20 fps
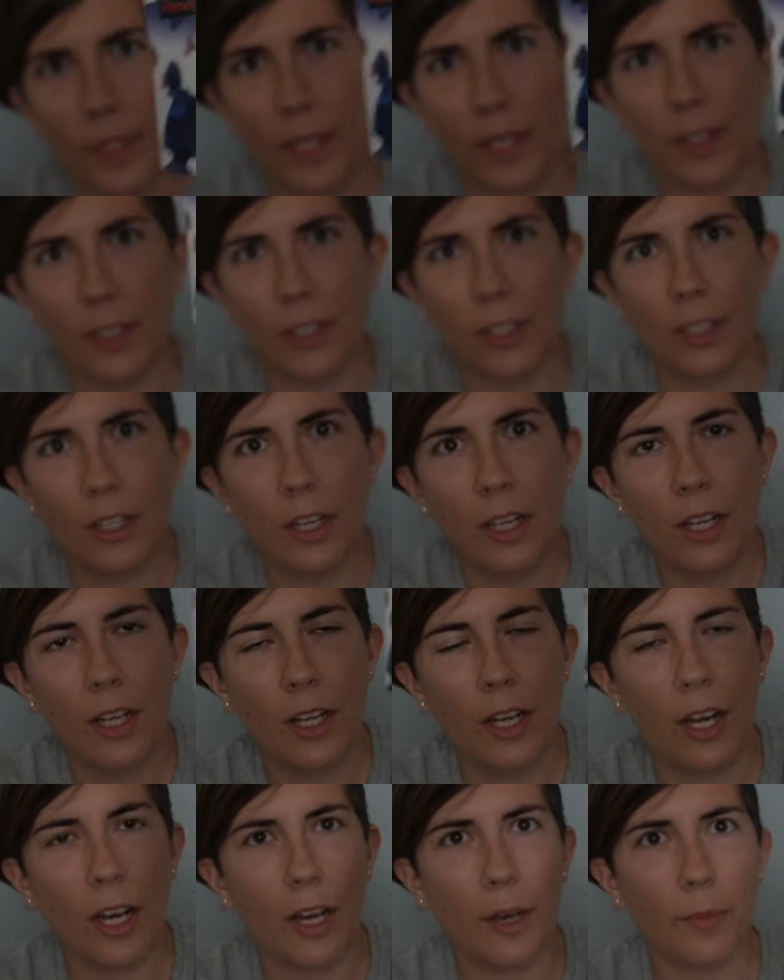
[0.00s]
other
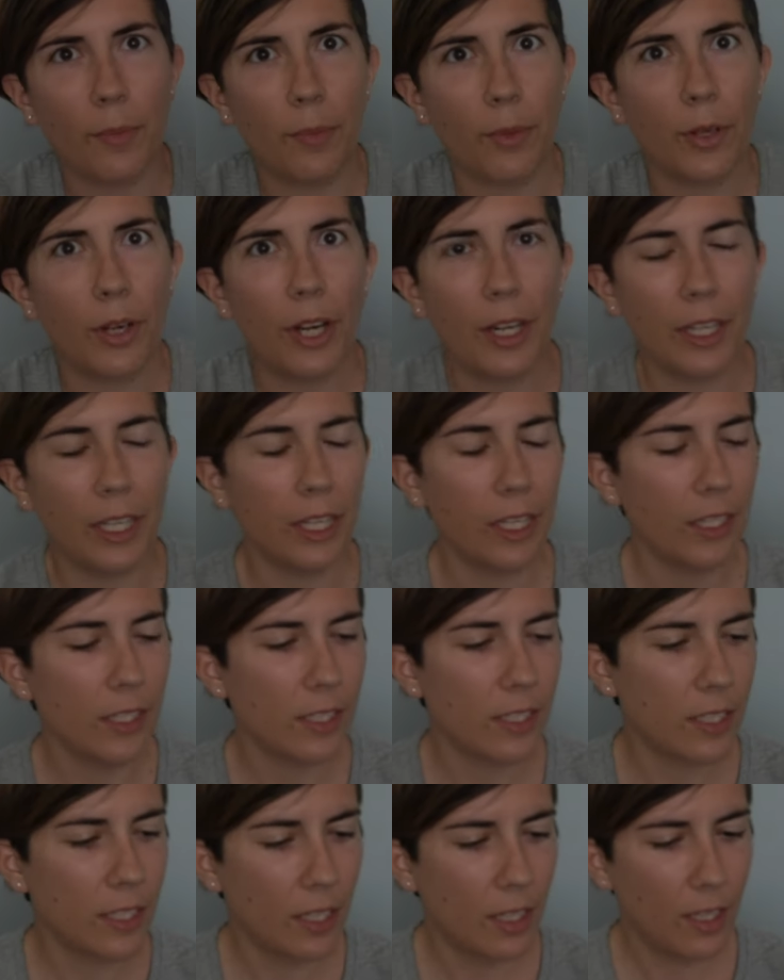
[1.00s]

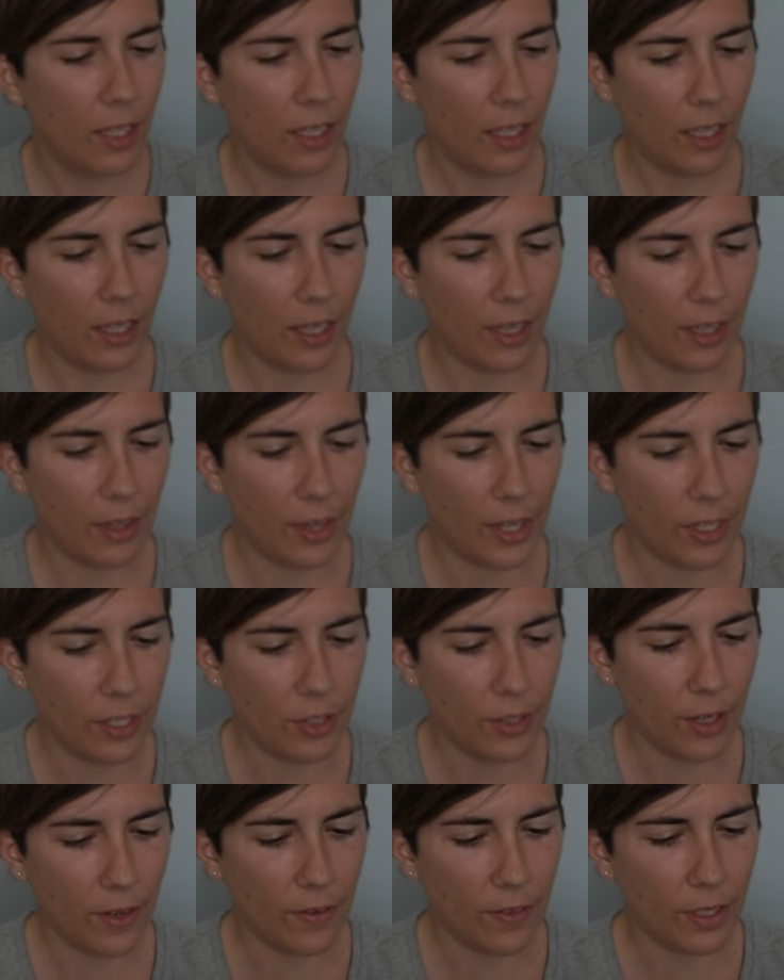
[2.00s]
products. They do
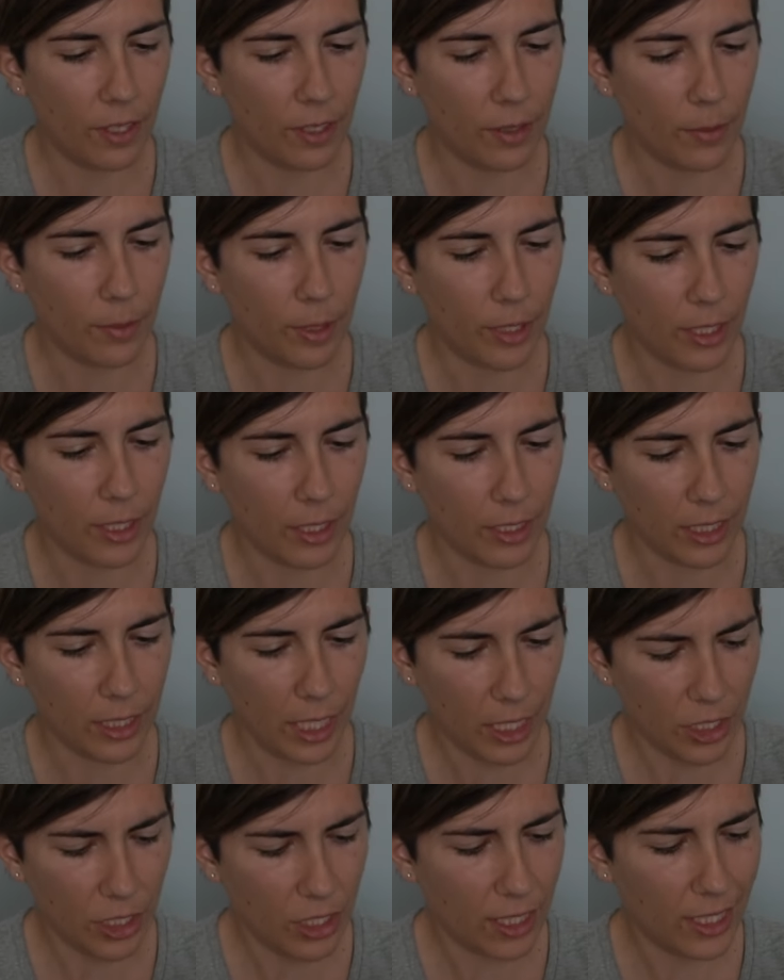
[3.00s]
have another product.
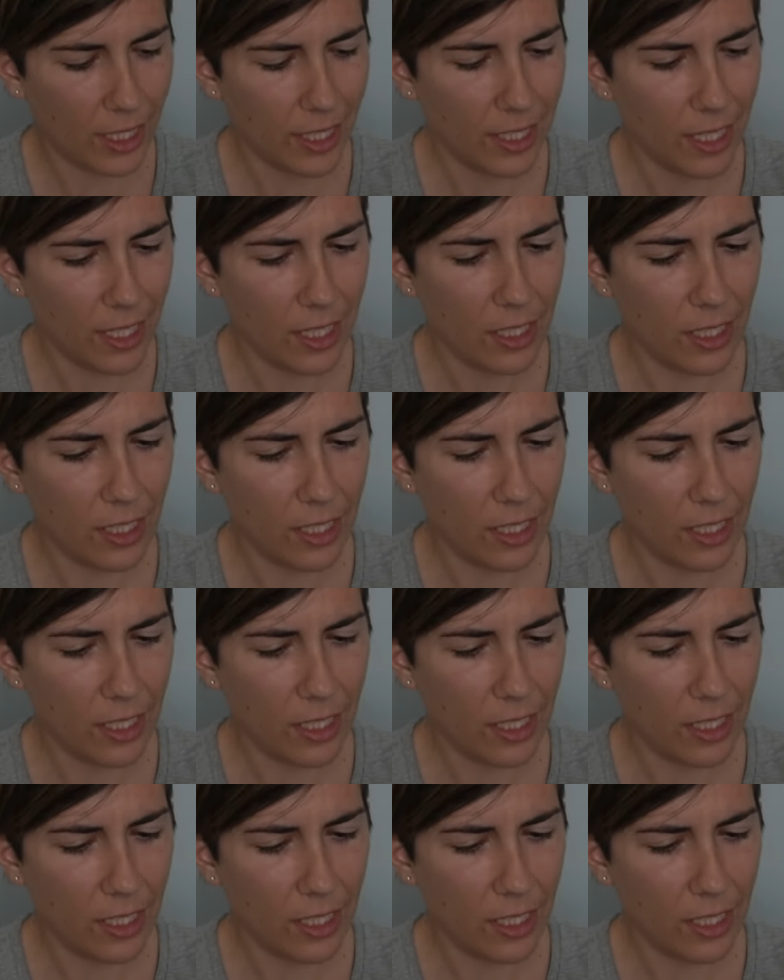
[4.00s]
Actually, this is